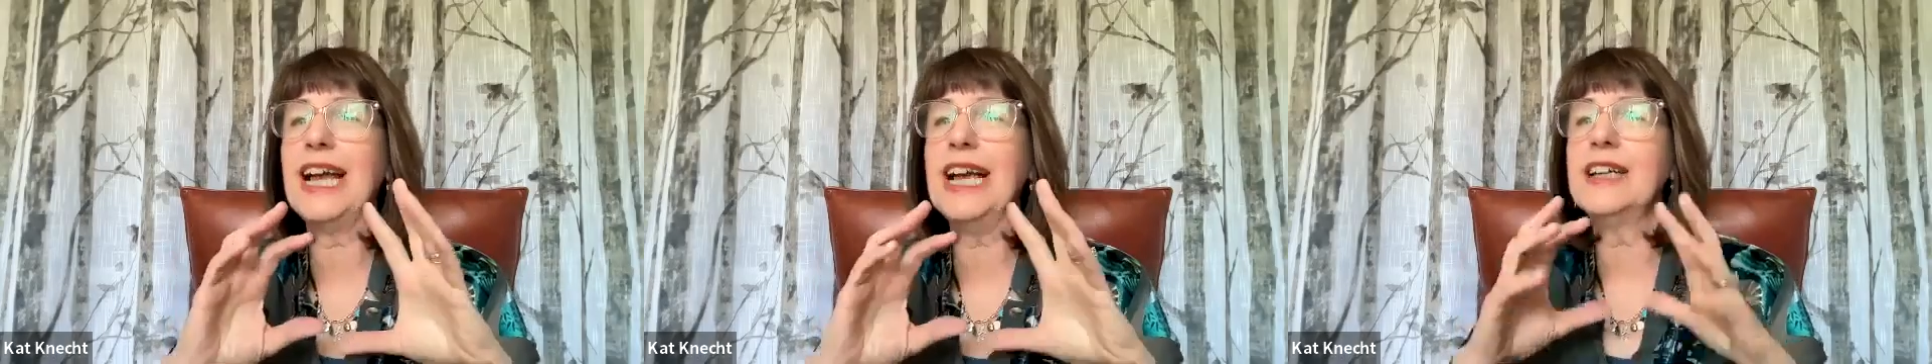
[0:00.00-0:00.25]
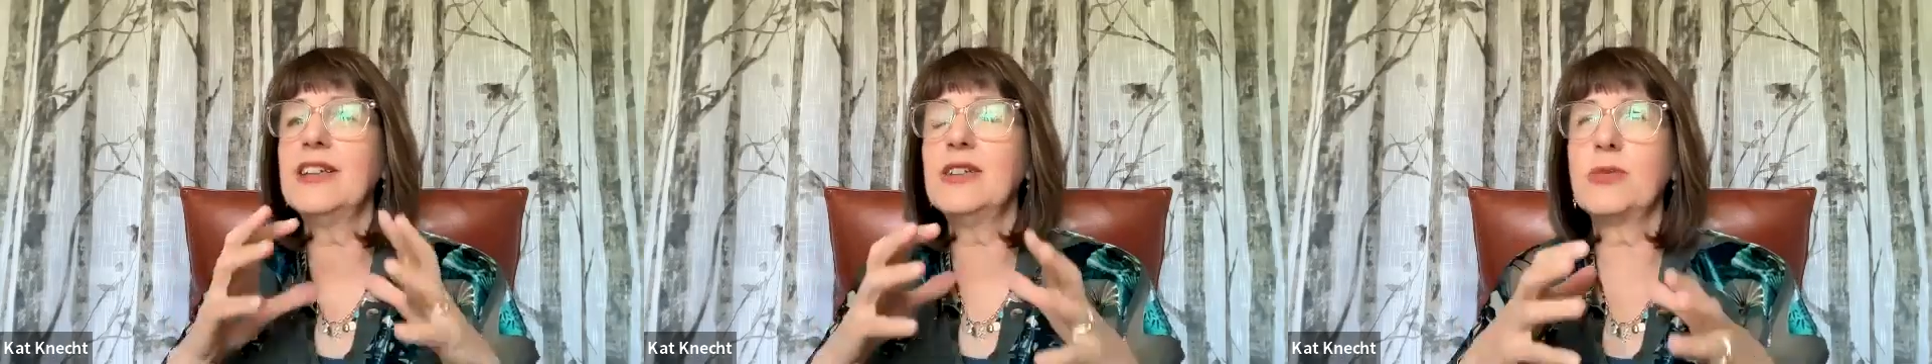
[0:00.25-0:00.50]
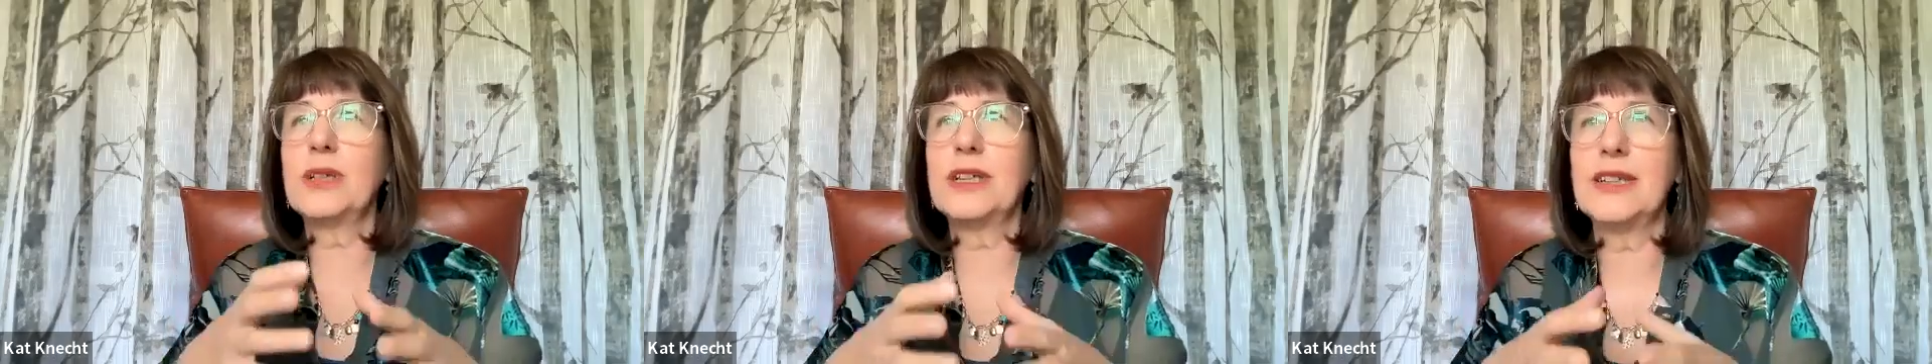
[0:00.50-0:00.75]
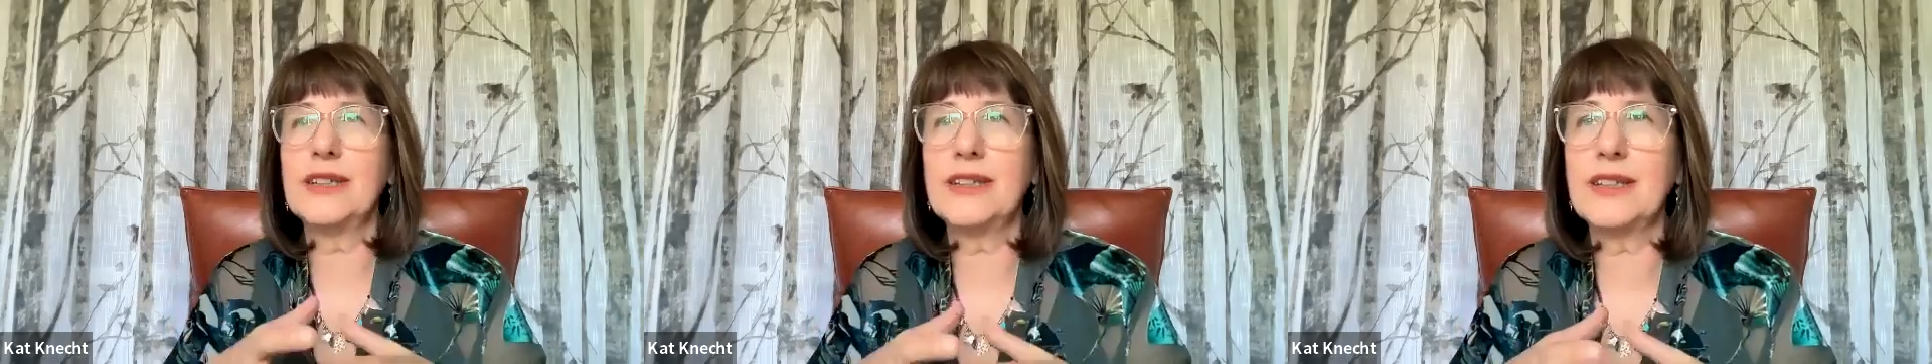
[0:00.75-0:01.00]
end
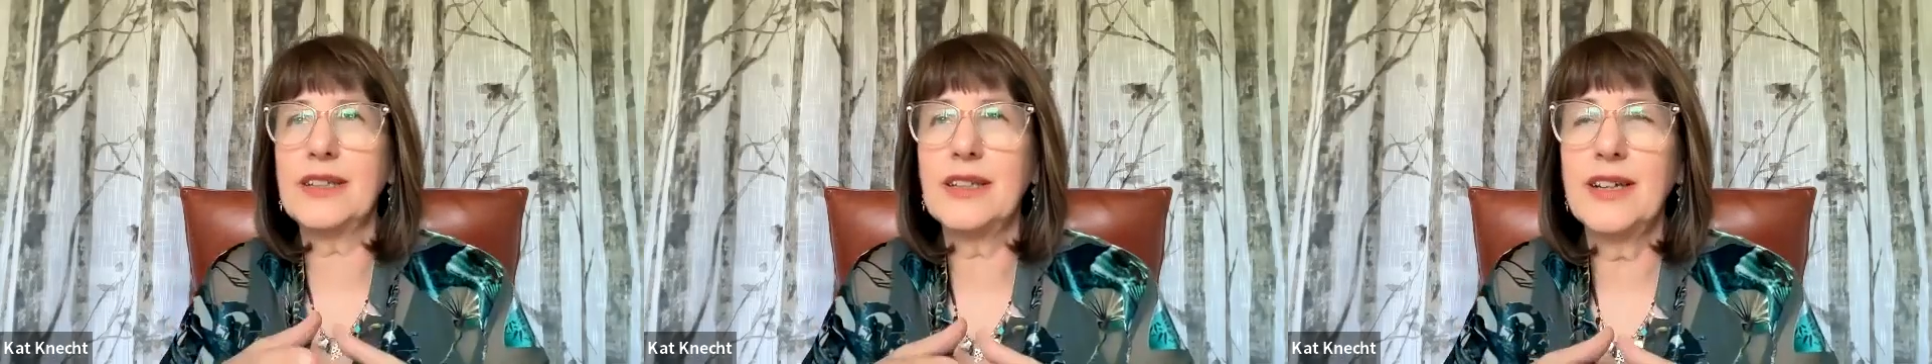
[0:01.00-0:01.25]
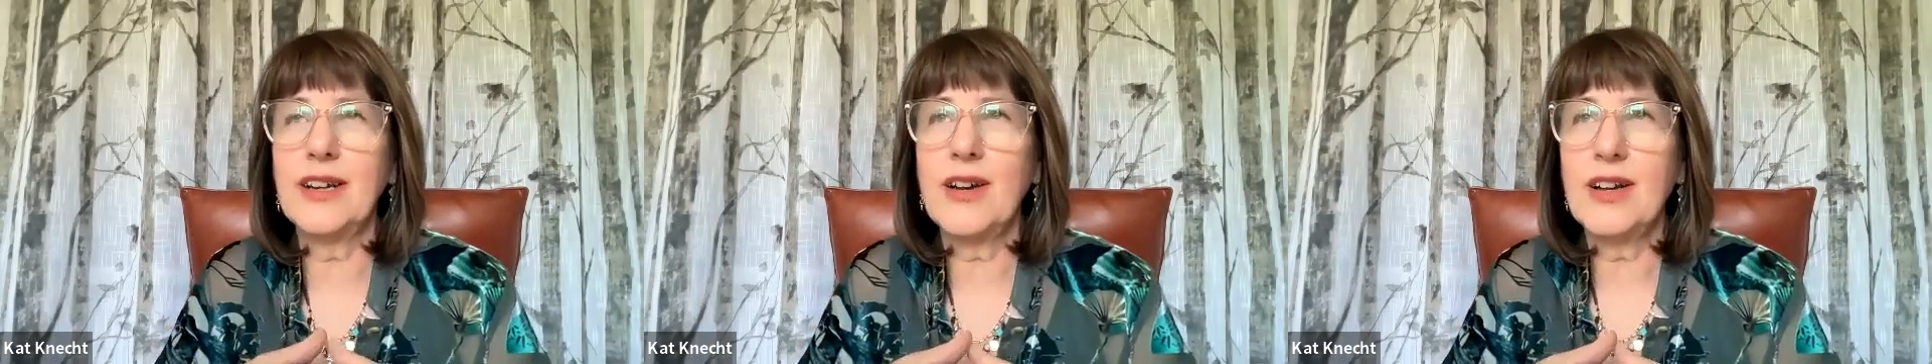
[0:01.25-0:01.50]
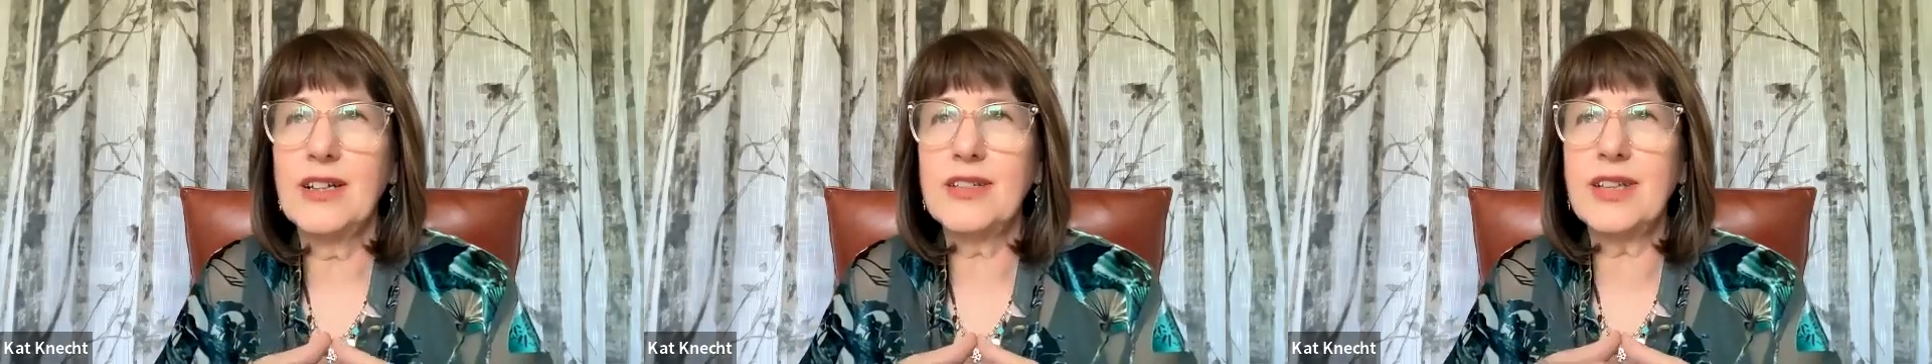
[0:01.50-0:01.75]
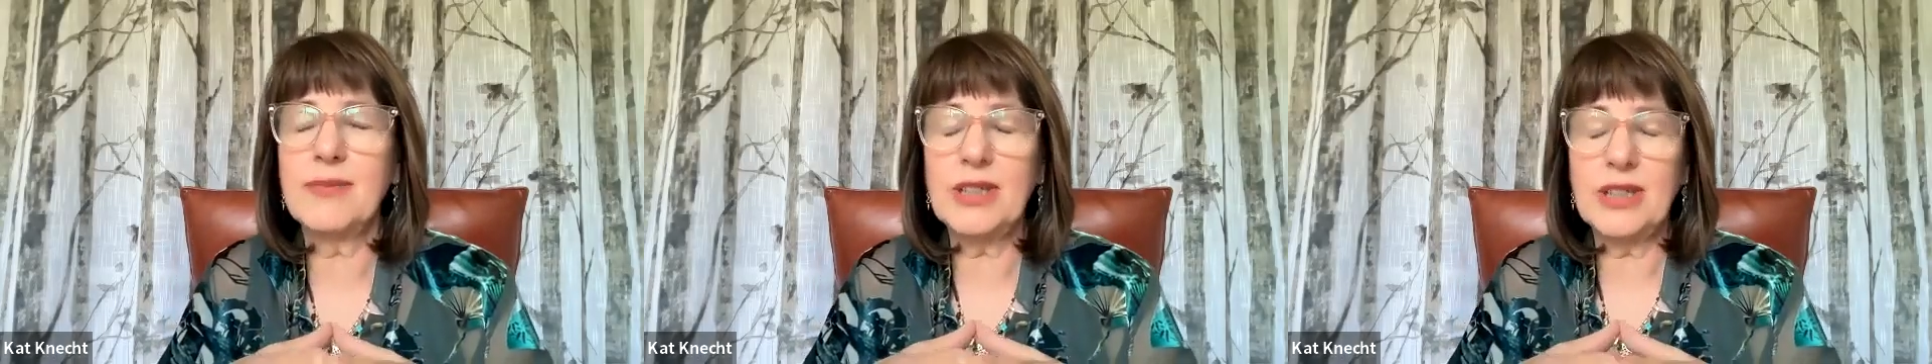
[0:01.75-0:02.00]
with
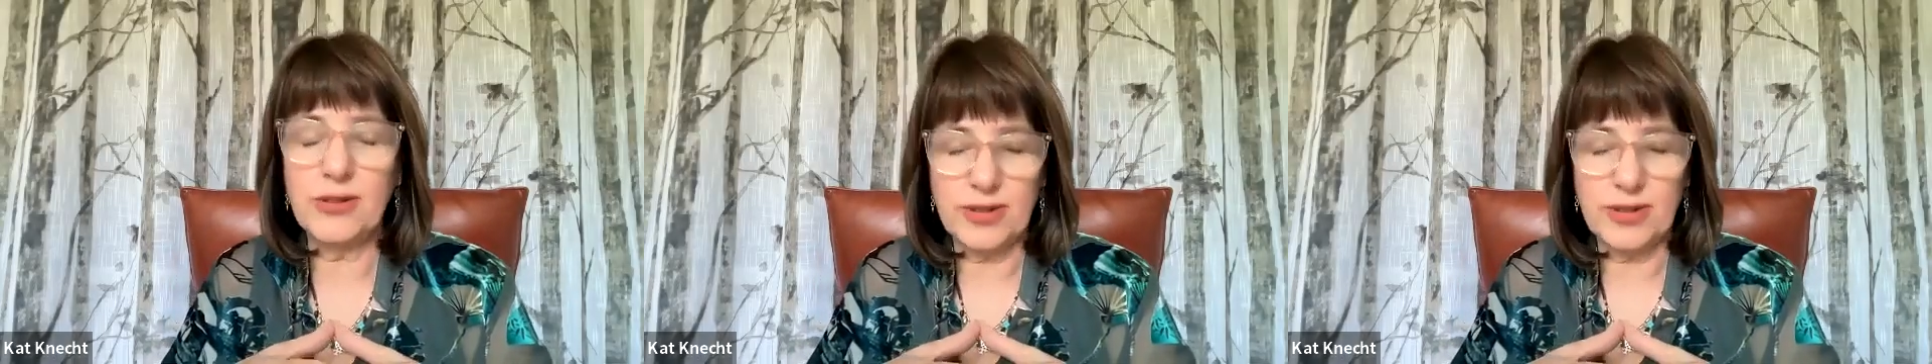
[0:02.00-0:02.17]
something you